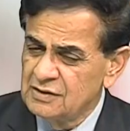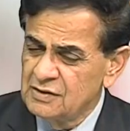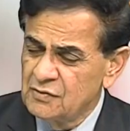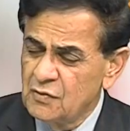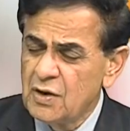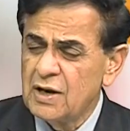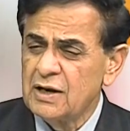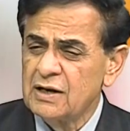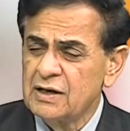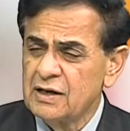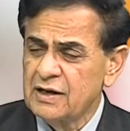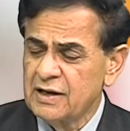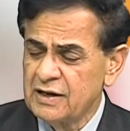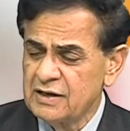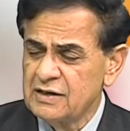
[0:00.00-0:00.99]
Well,
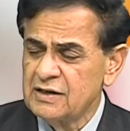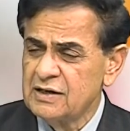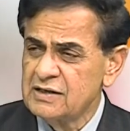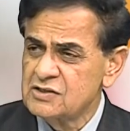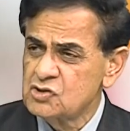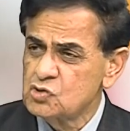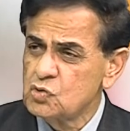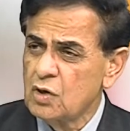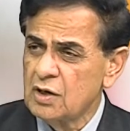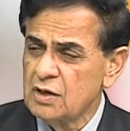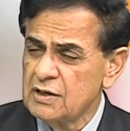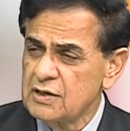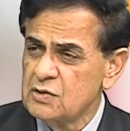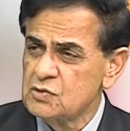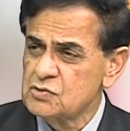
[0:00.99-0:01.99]
again, it's too
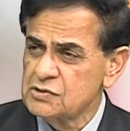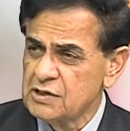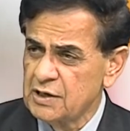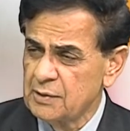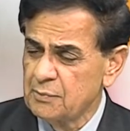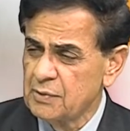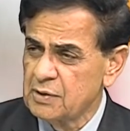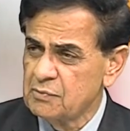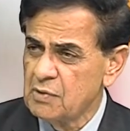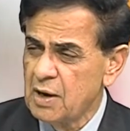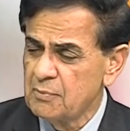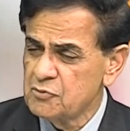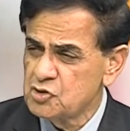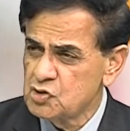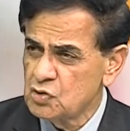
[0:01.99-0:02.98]
early to say, but
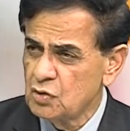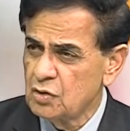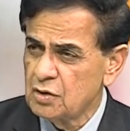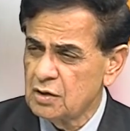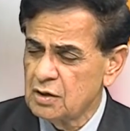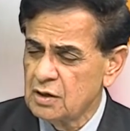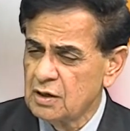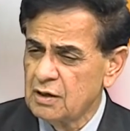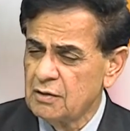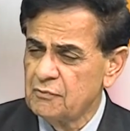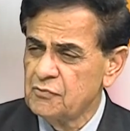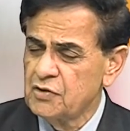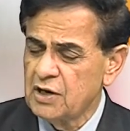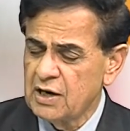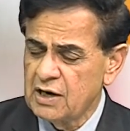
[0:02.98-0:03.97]
I'm sure
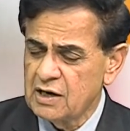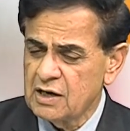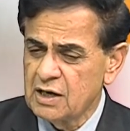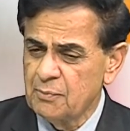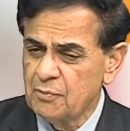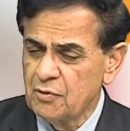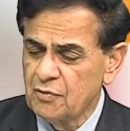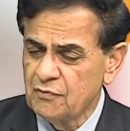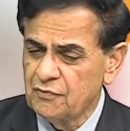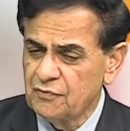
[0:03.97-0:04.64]
there are a couple